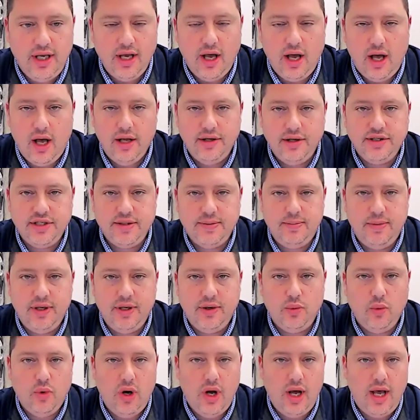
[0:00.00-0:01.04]

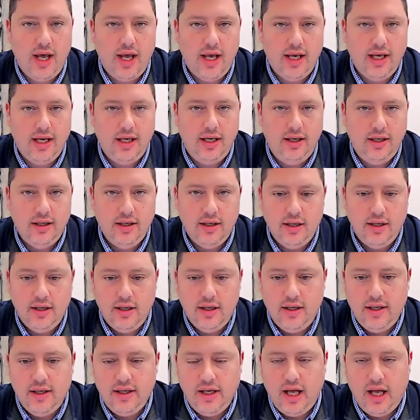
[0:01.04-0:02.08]
Huntsman Way.
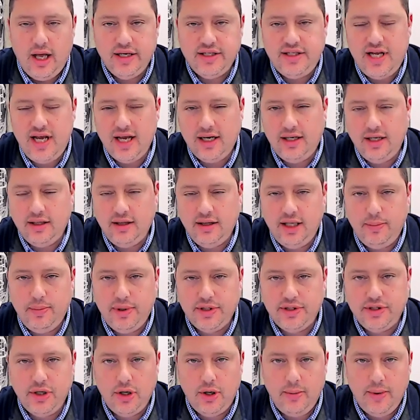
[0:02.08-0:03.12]
Technically
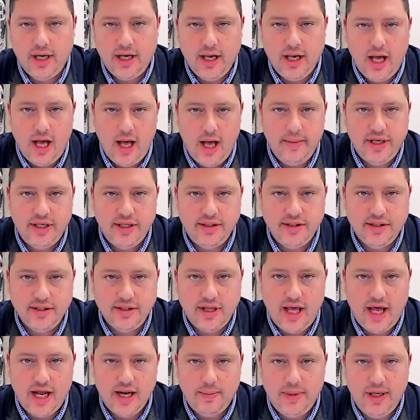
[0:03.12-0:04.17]
Potomac Commons. A
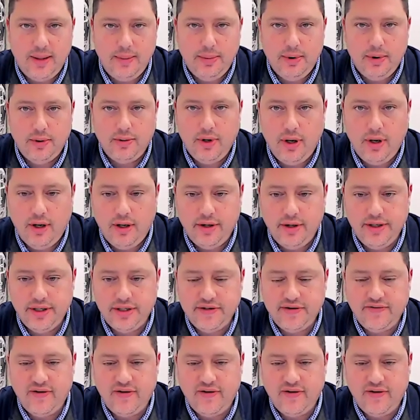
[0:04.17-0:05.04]
lot of people call this